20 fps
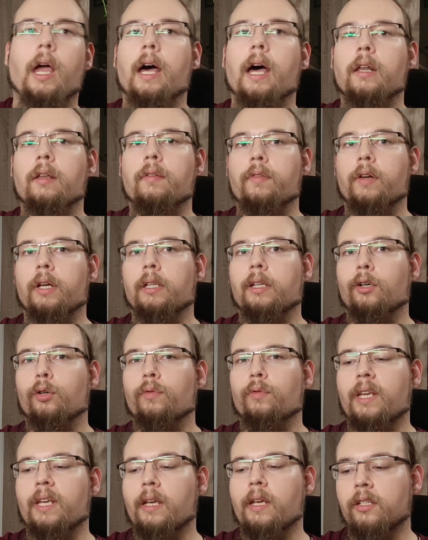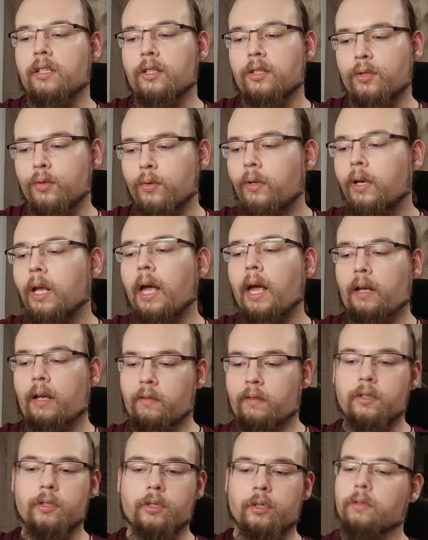Arifureta OVA soon,
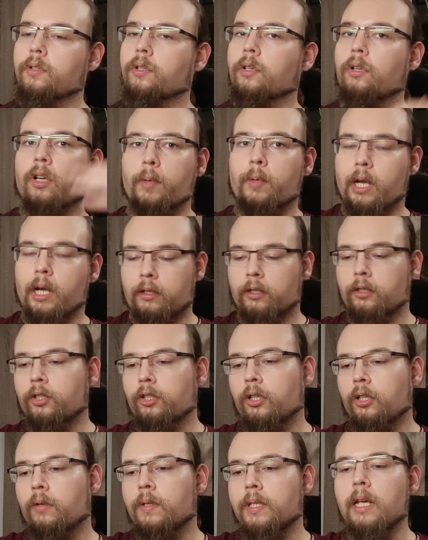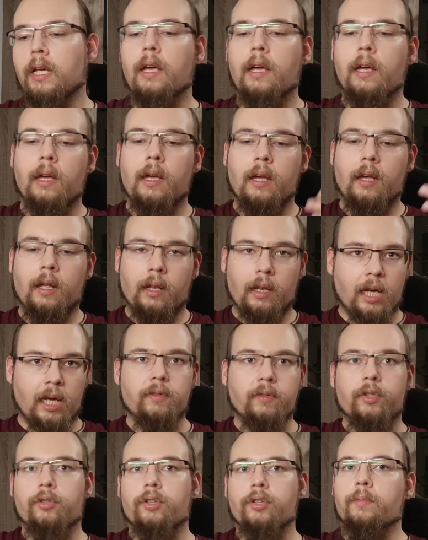and there's also gonna be other shows,
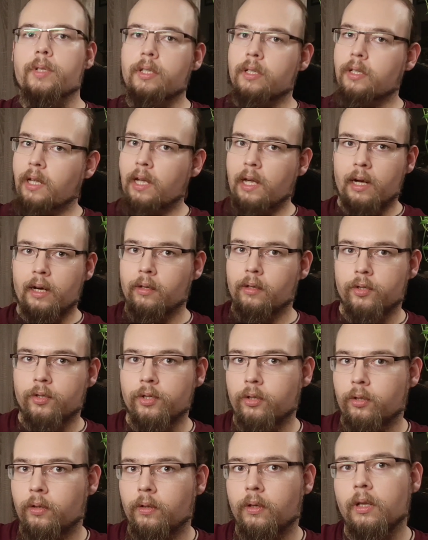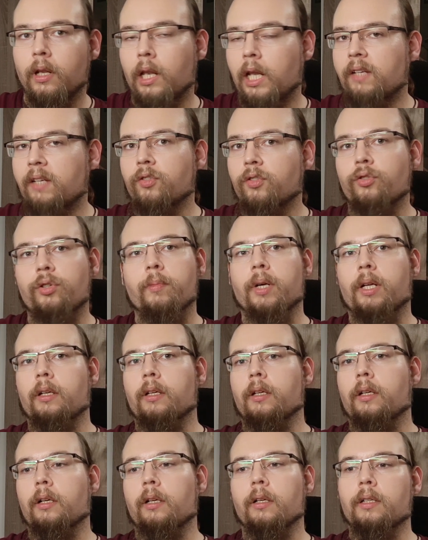live streams. I also live stream a
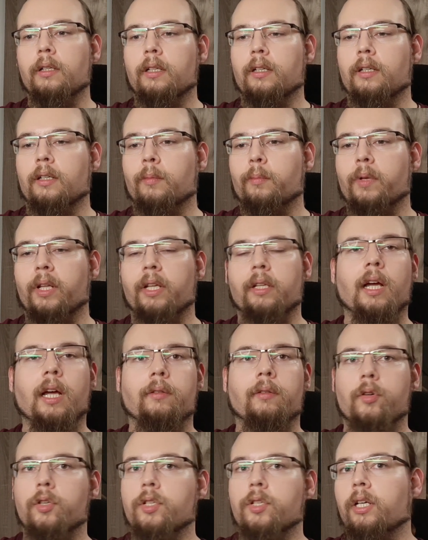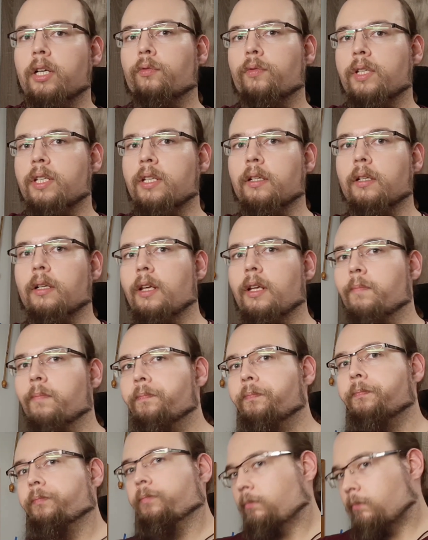little, played Counter-Side
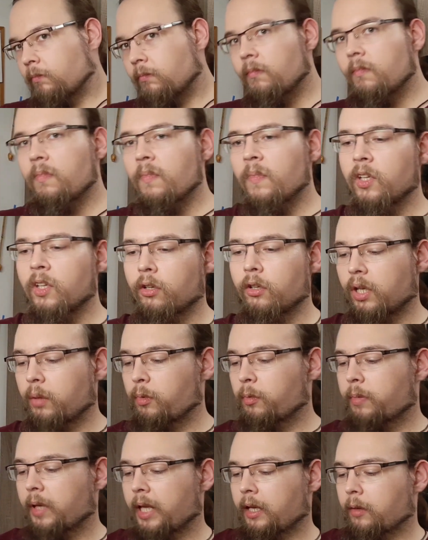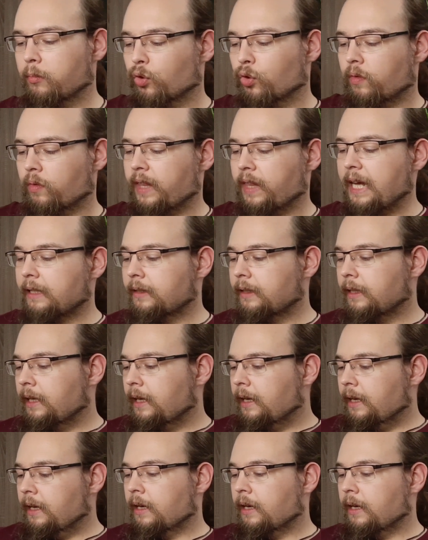recently. Gonna be playing more of that.